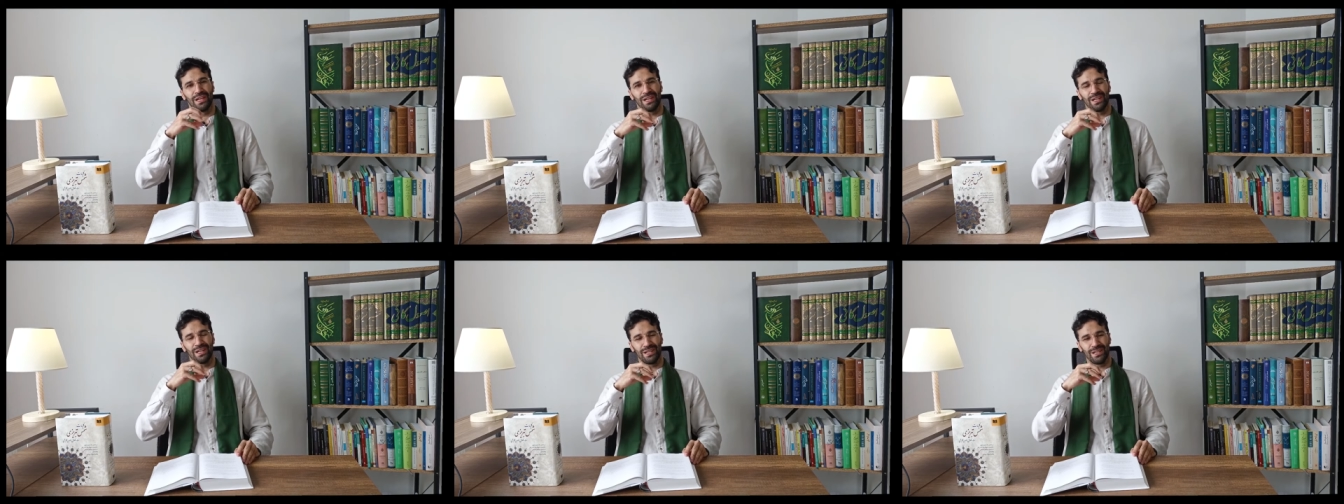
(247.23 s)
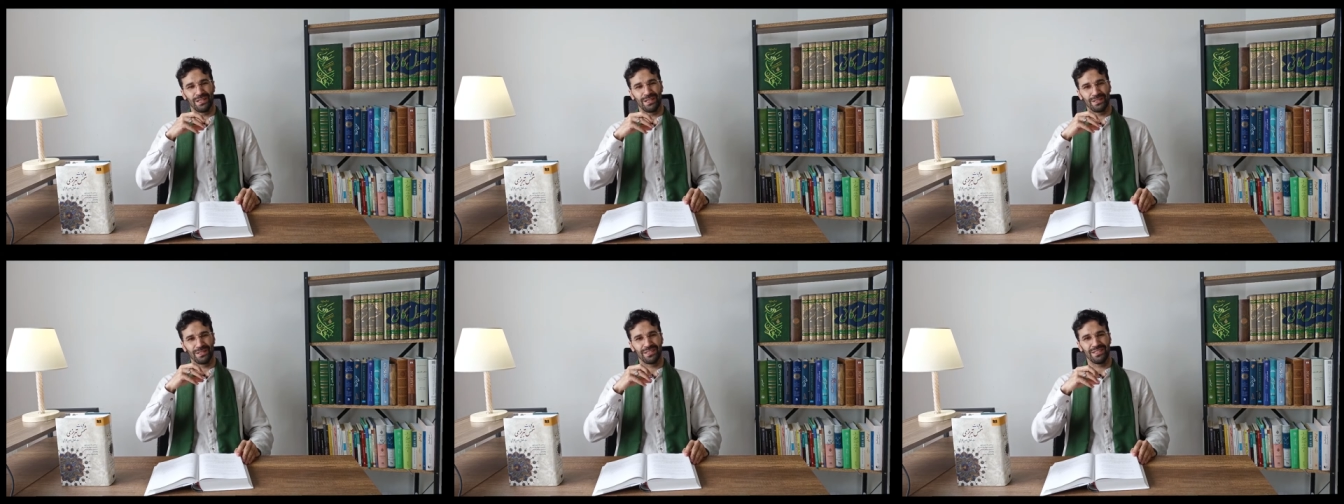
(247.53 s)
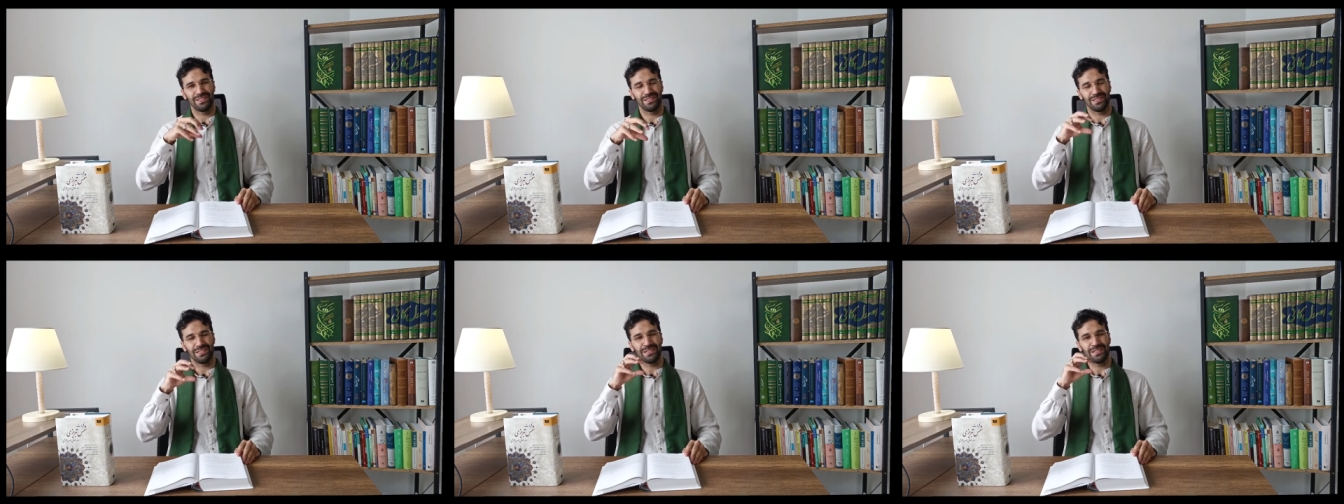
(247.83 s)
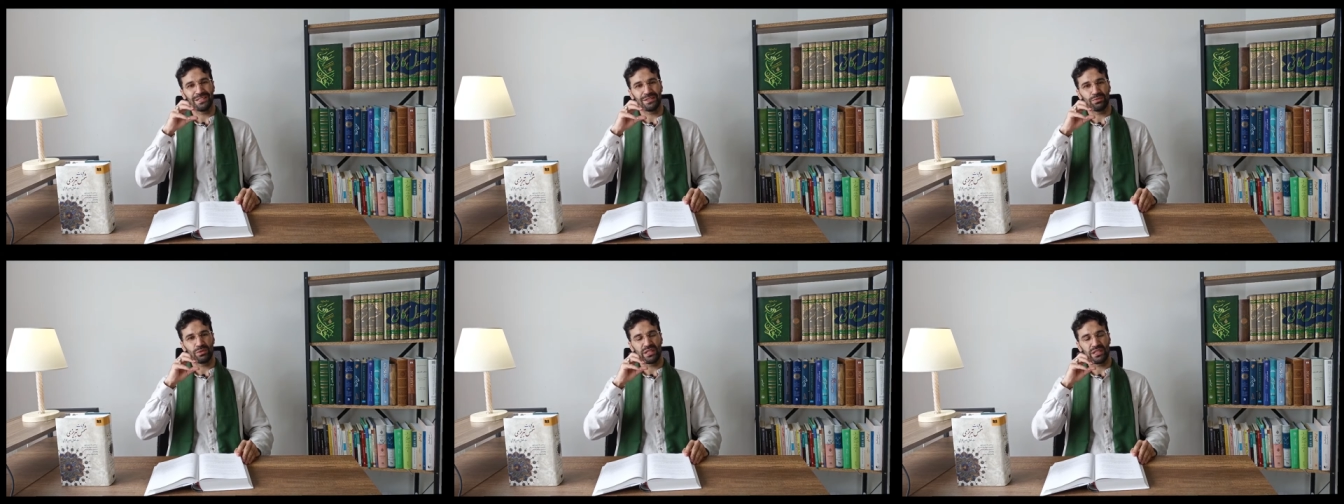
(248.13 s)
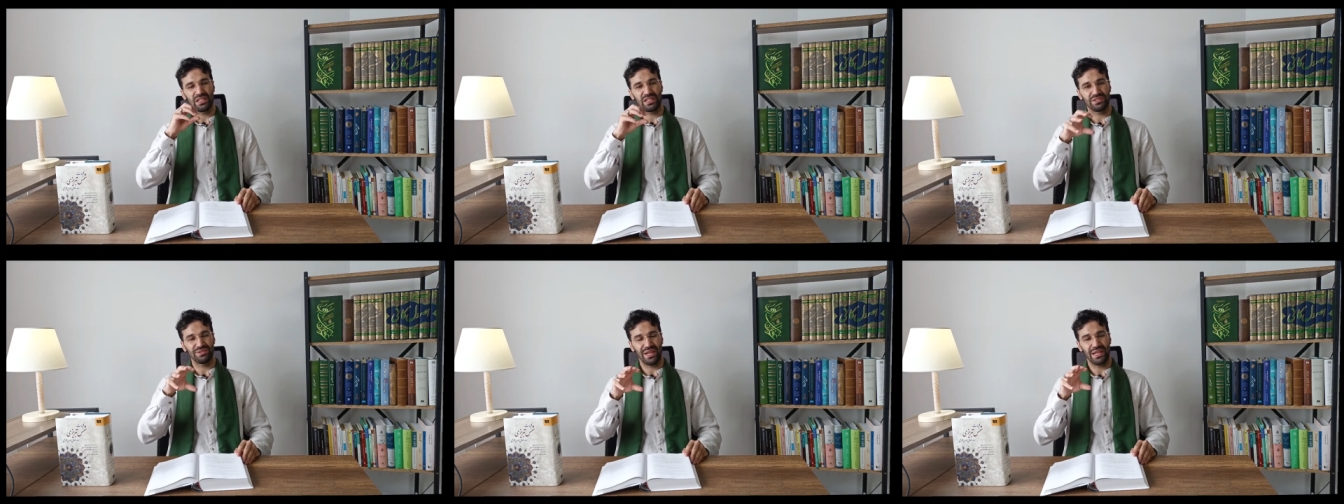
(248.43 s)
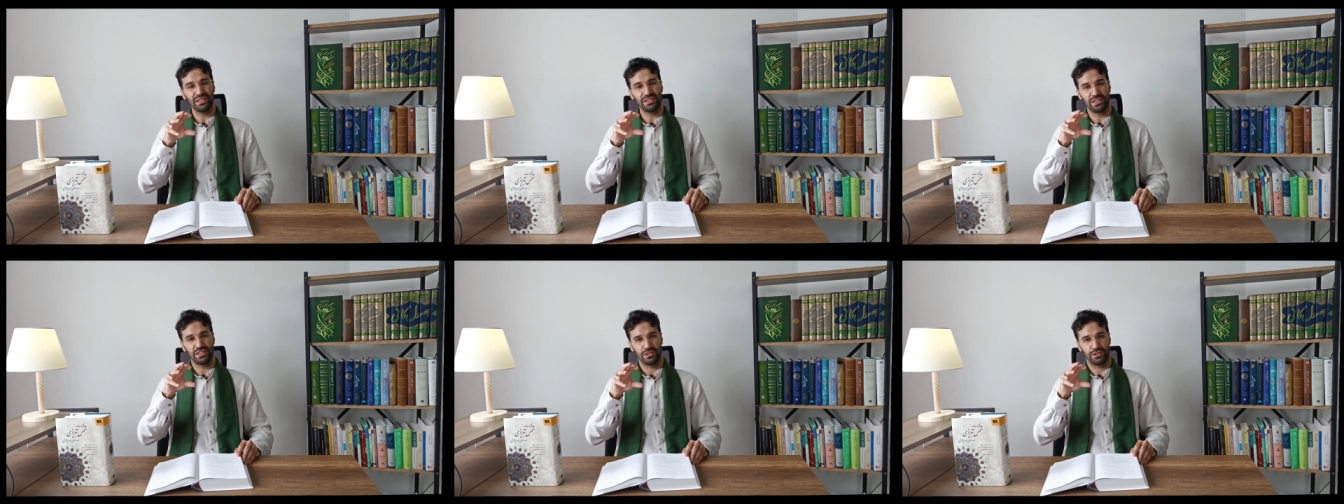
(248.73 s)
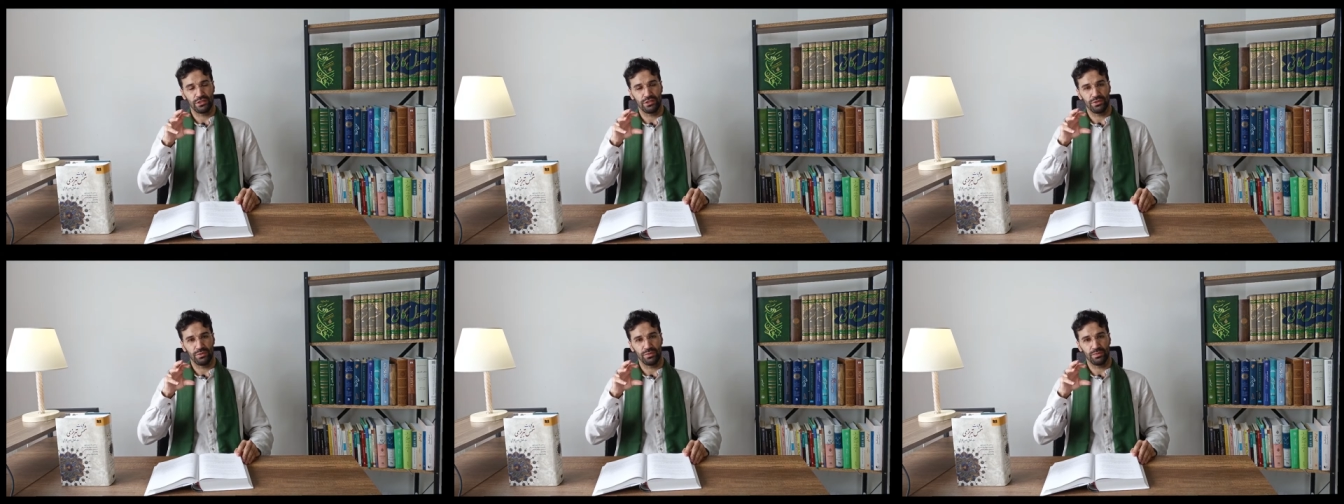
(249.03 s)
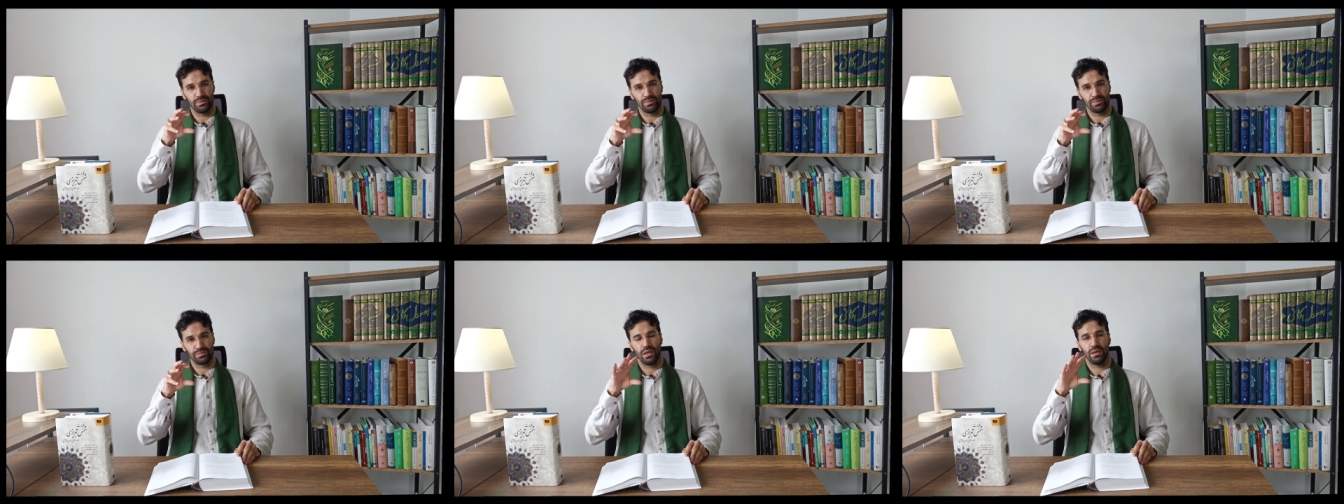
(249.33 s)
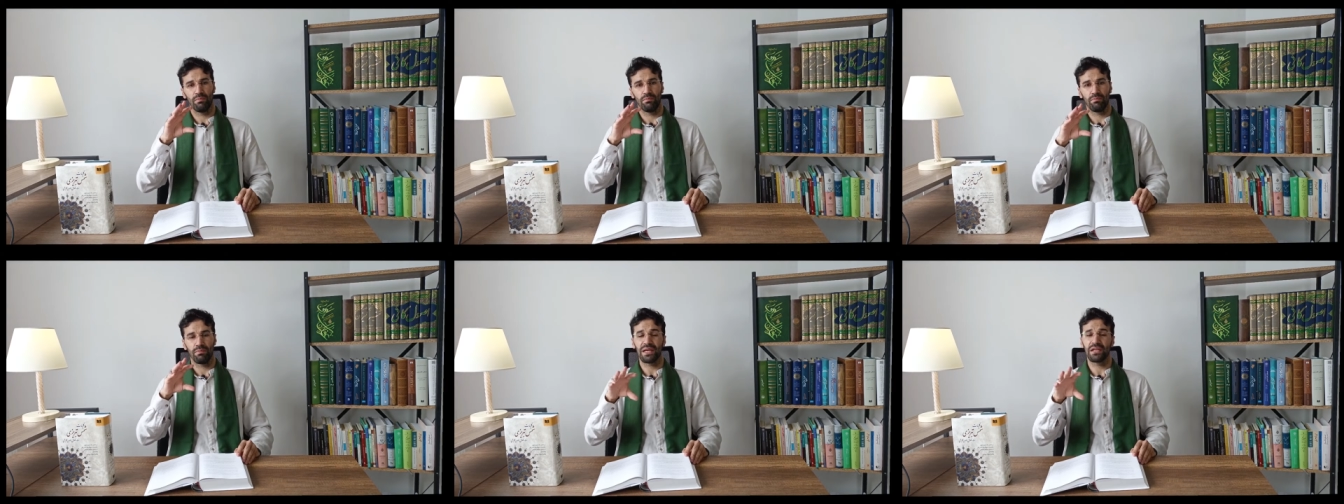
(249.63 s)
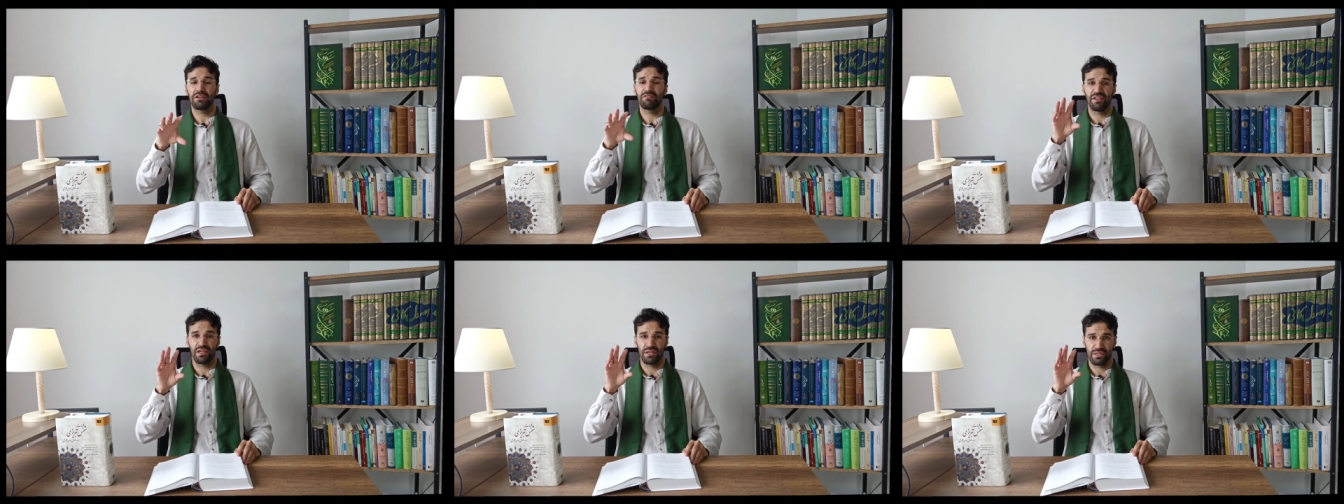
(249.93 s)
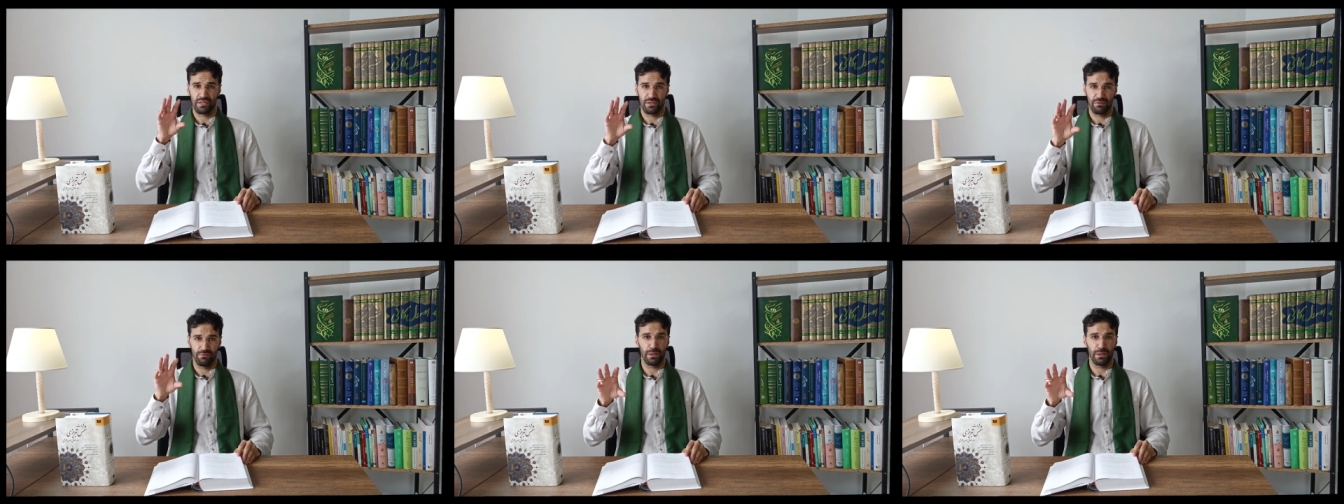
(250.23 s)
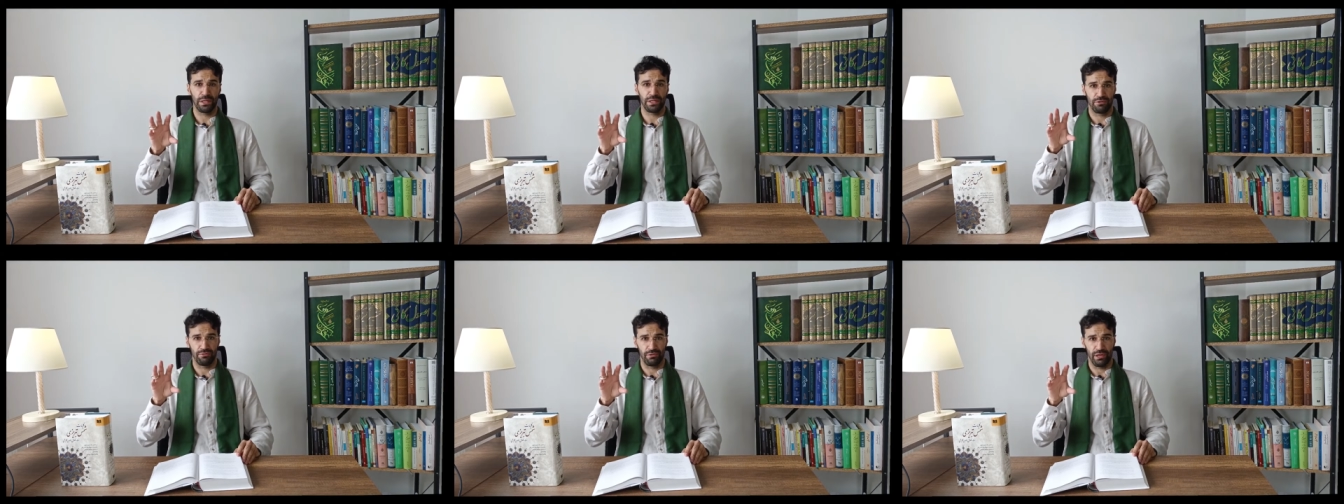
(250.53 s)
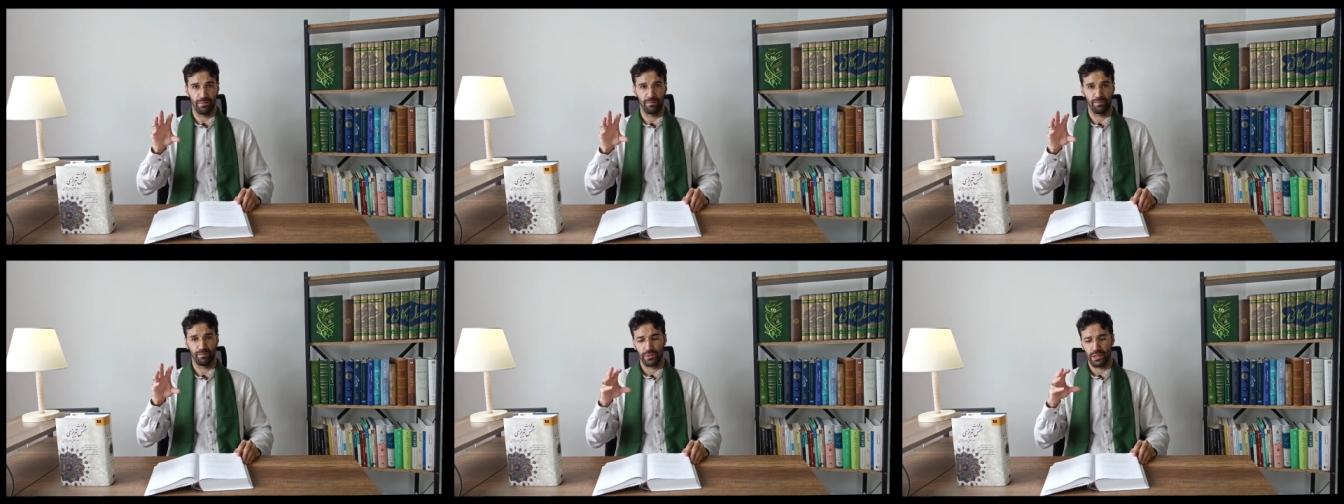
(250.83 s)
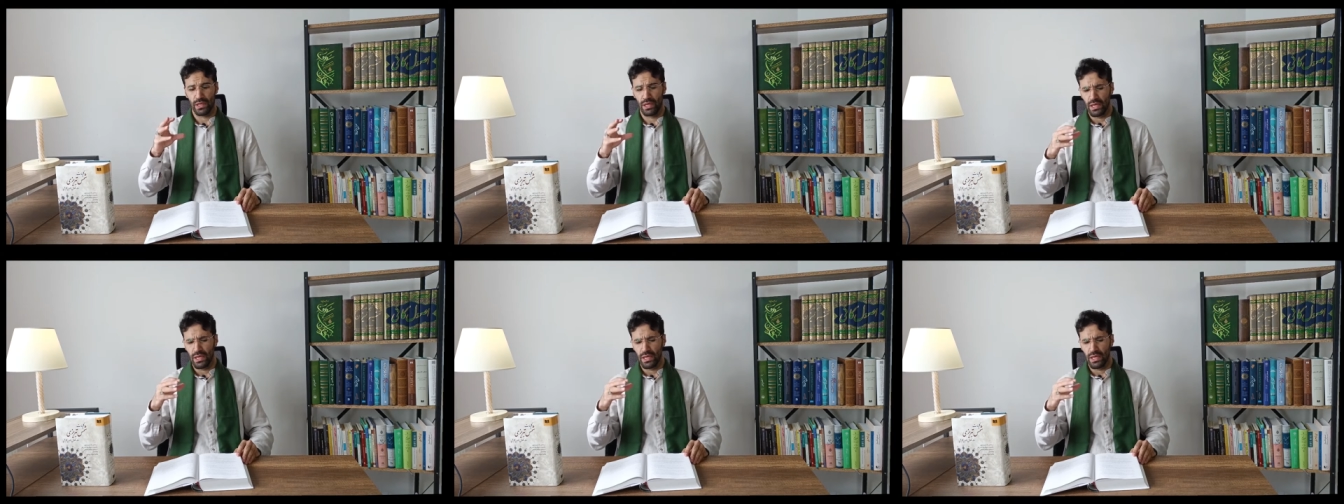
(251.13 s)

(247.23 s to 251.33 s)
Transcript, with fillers: Uh, indeed, we granted you a manifest victory.